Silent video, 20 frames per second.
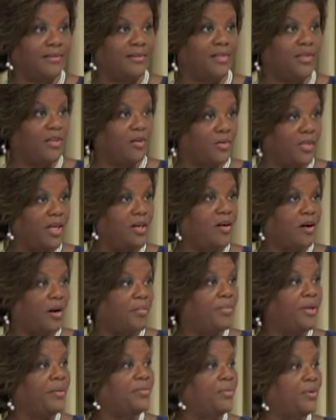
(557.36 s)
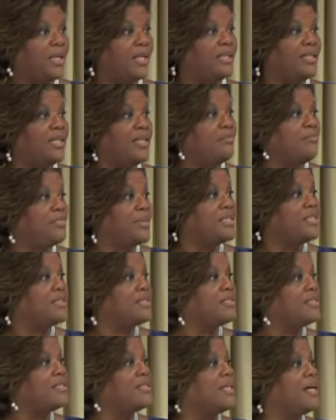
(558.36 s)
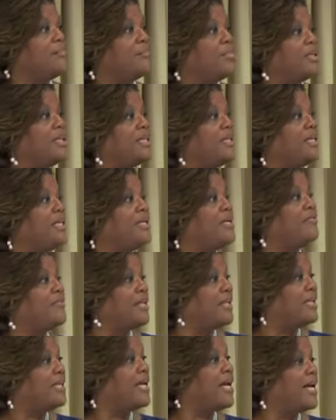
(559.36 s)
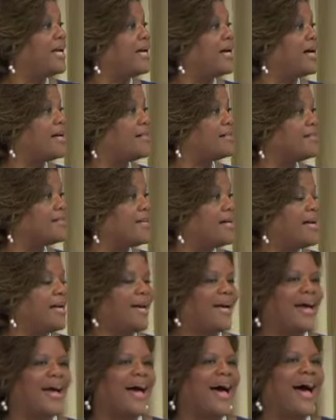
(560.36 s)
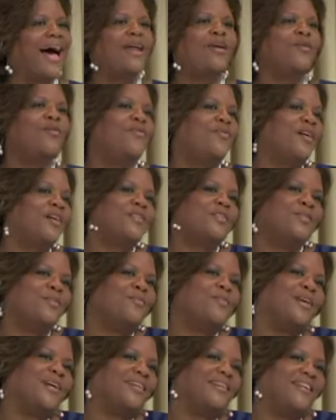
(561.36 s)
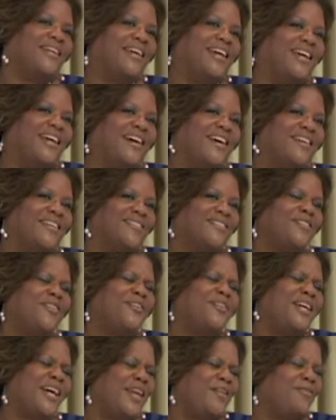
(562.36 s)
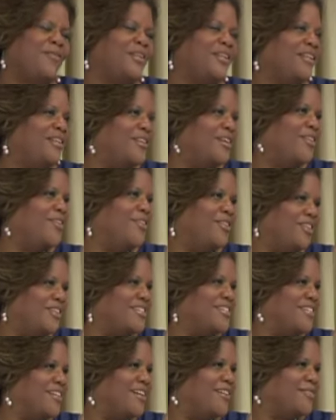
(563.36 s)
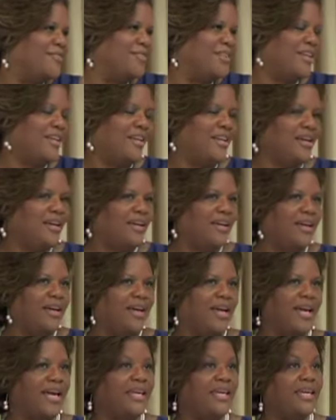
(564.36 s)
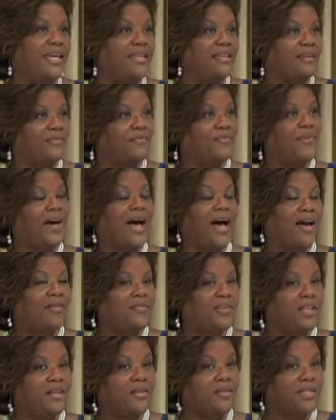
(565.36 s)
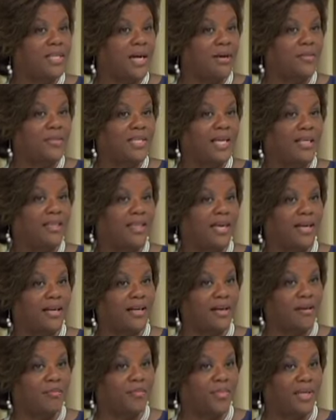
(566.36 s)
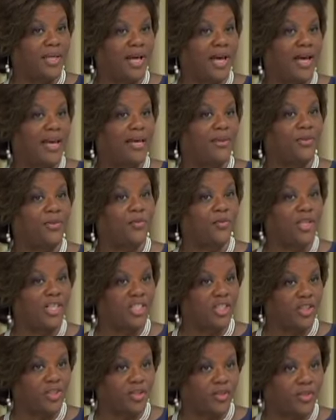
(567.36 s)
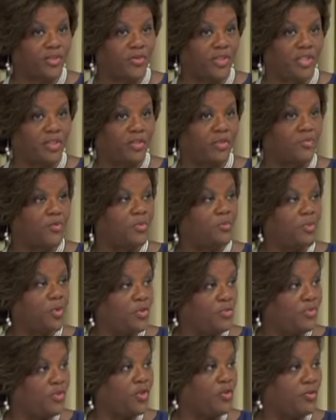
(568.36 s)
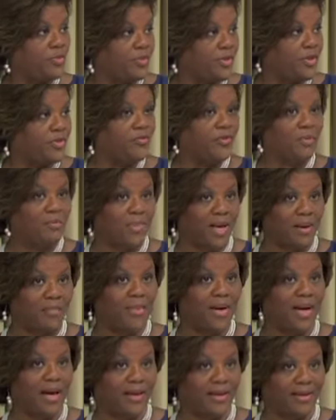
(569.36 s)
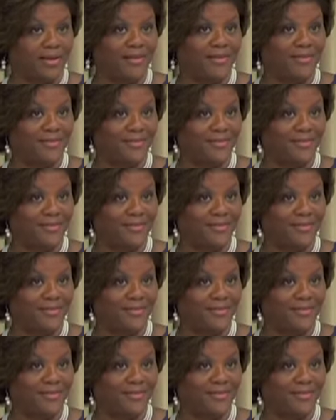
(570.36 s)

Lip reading: You know, there are people that lead businesses that believe in chaos. I don't function well in chaos. You know, you got to really learn yourself. And in the 5 years I was at that company, I had 3 surgeries to remove tumors from my body.